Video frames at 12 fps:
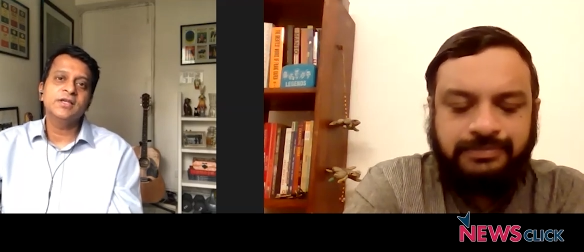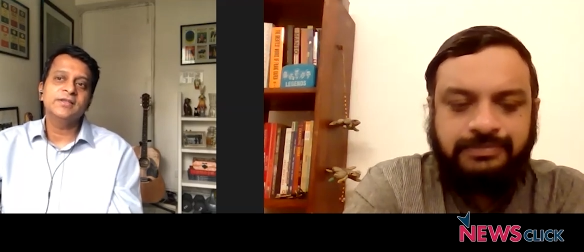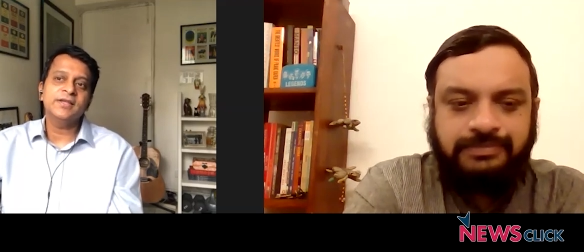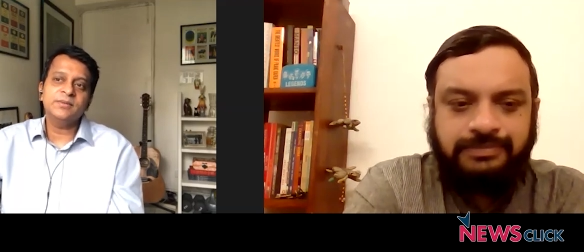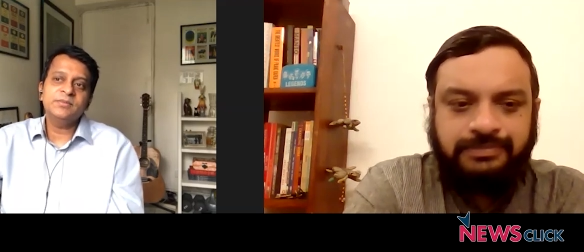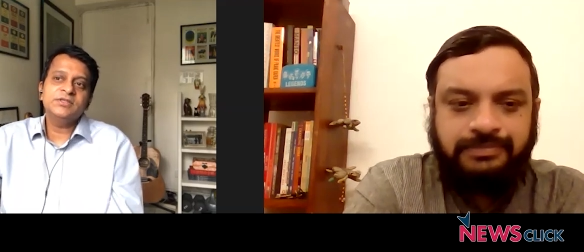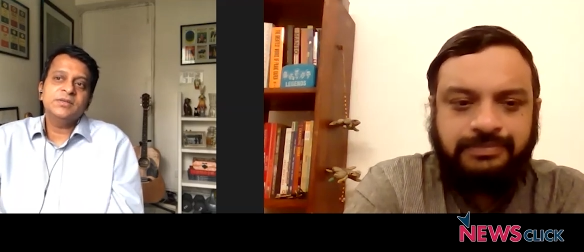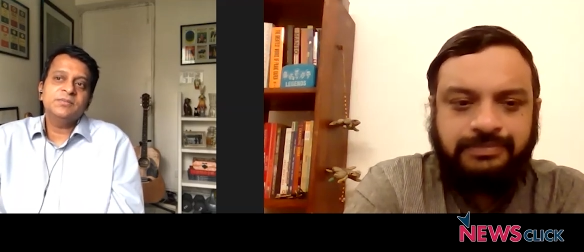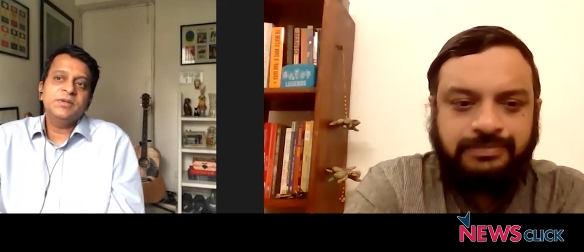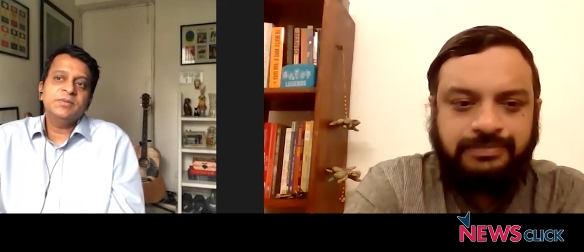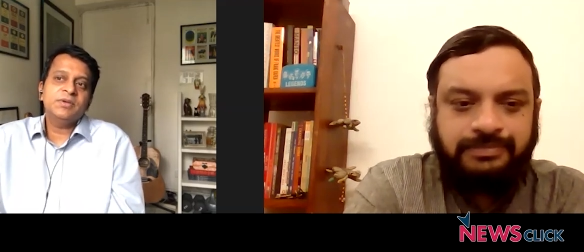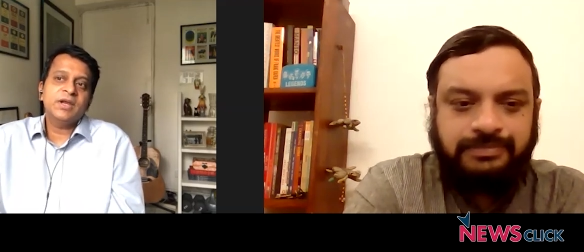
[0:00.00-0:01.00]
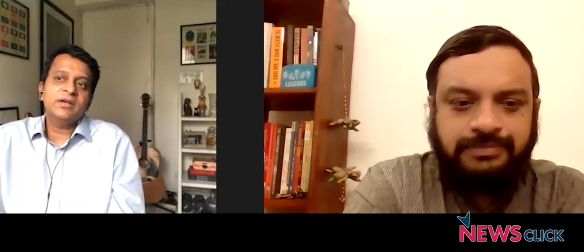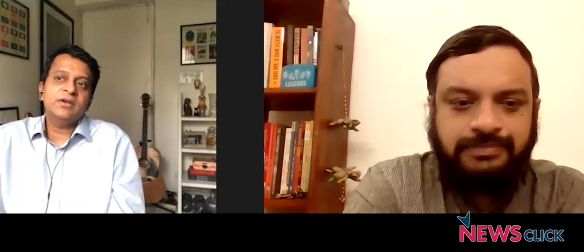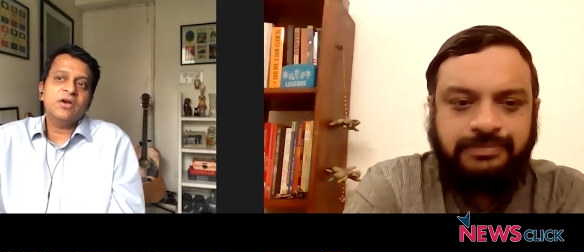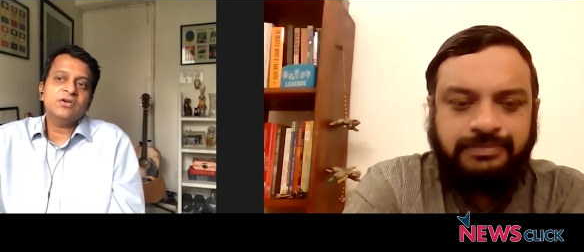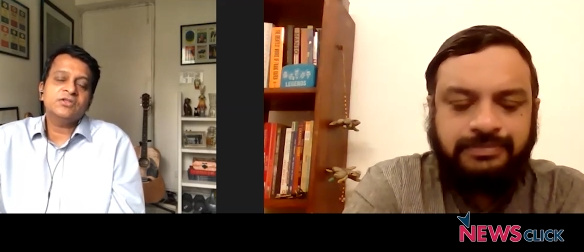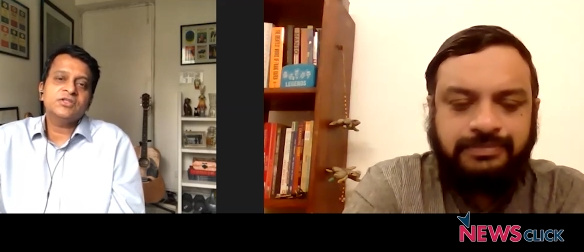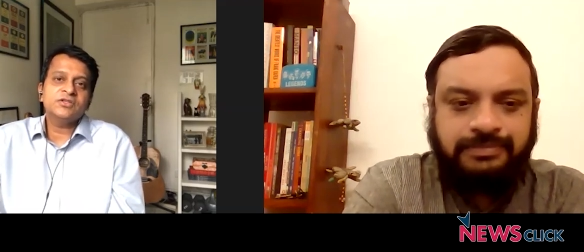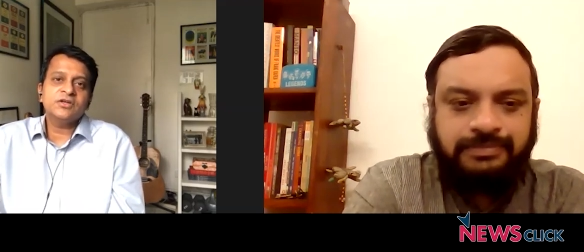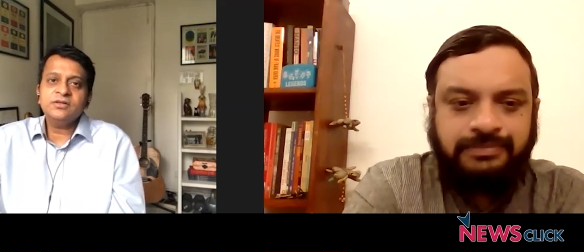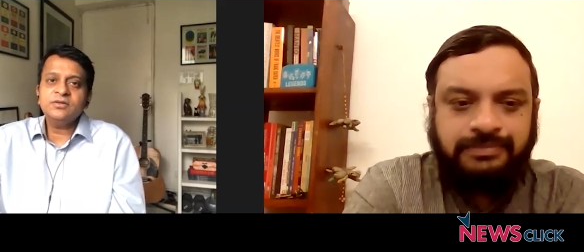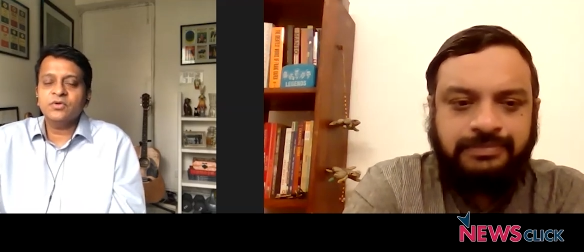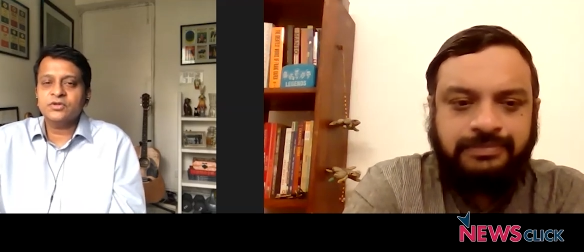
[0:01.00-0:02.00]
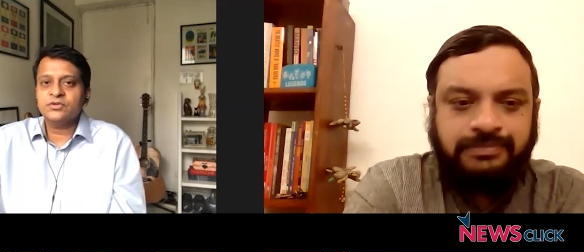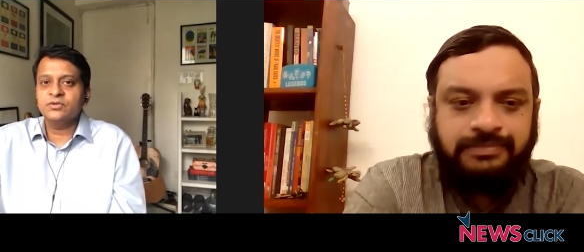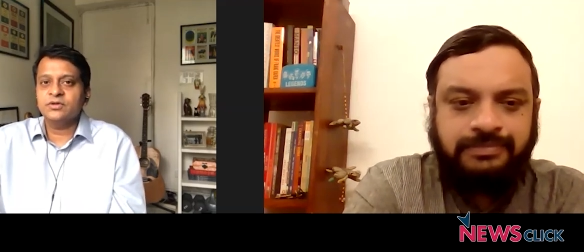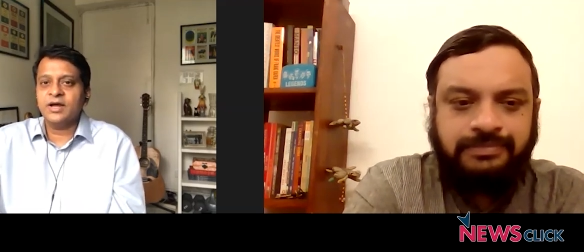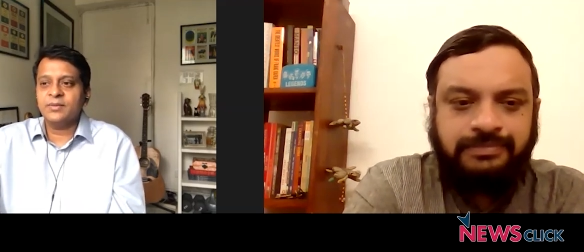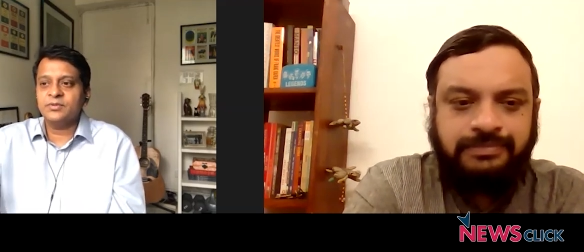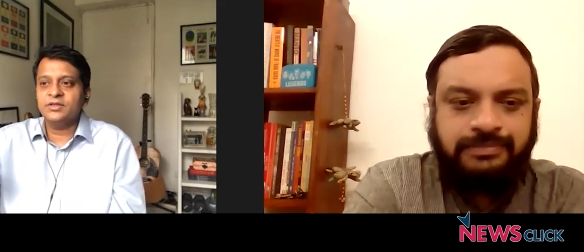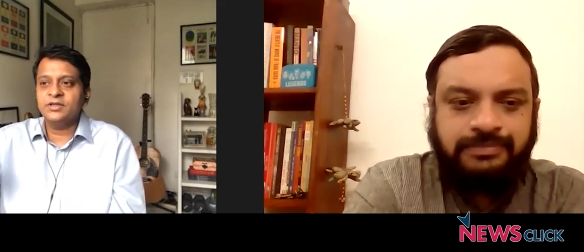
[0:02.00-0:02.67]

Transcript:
Speaker 1: That means that people are not certain what's going to happen.